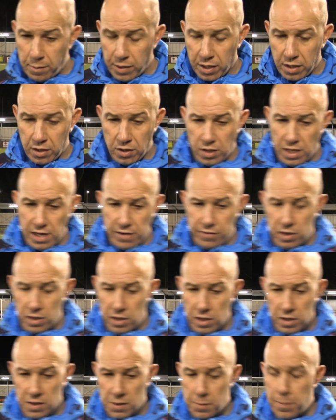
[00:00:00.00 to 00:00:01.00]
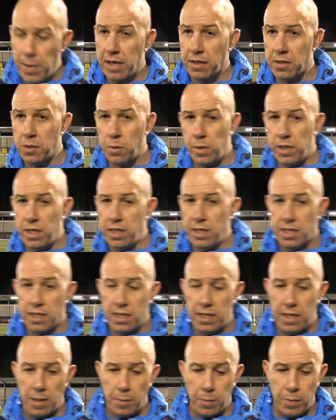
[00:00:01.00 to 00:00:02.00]
because you never expect to win in
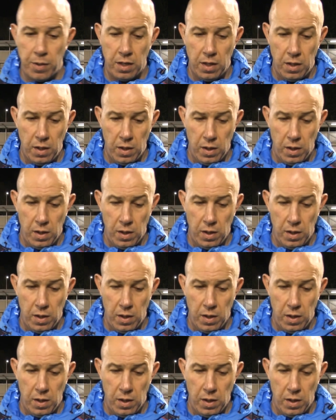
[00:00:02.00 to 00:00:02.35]
this league, but